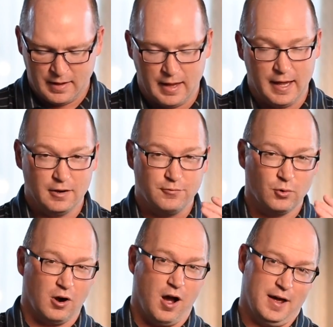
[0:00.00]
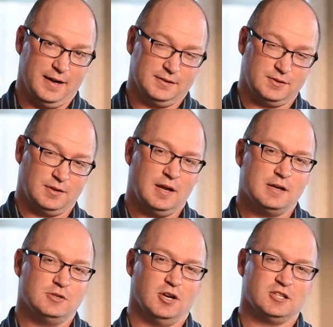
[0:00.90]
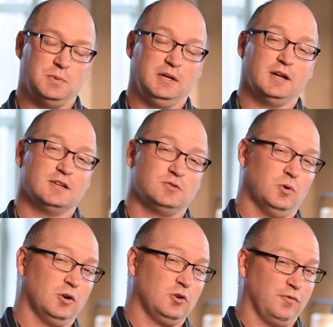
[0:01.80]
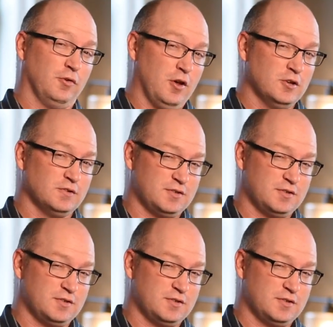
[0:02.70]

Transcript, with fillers: And if we're honest, just because we're, for those of